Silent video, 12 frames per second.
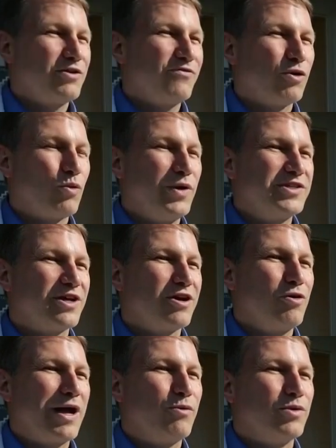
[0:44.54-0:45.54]
four weeks ago,
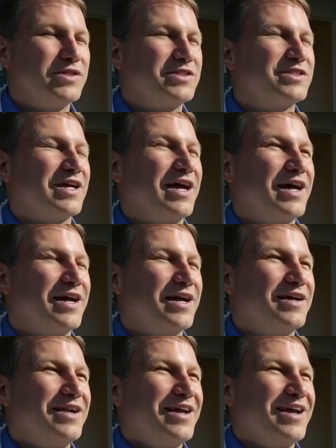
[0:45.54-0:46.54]
I was uh,
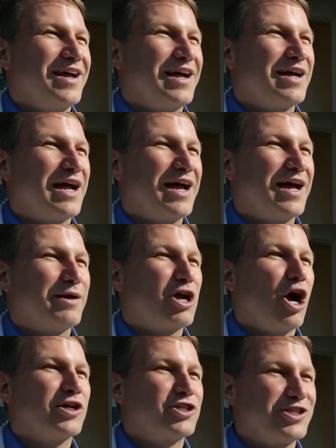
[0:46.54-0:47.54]
uh,
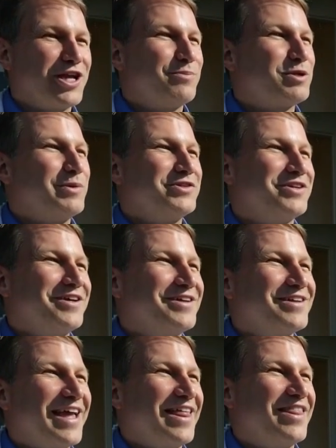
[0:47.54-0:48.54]
cautiously optimistic,
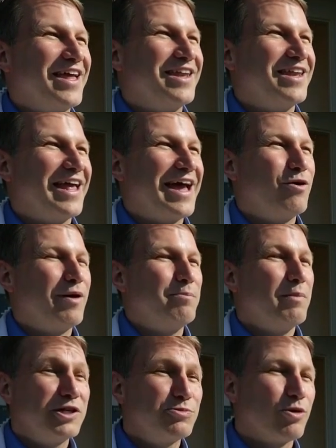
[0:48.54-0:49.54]
and then now I'm
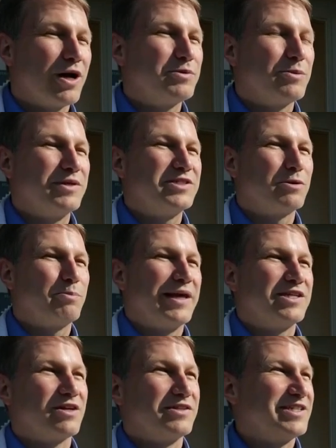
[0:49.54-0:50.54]
much more optimistic. Today,
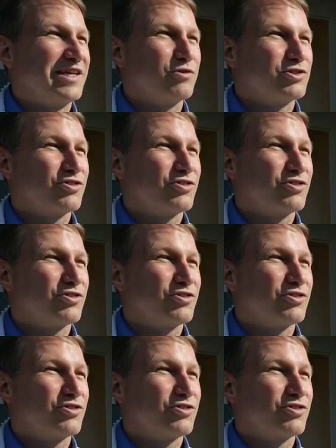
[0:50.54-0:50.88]
Shipley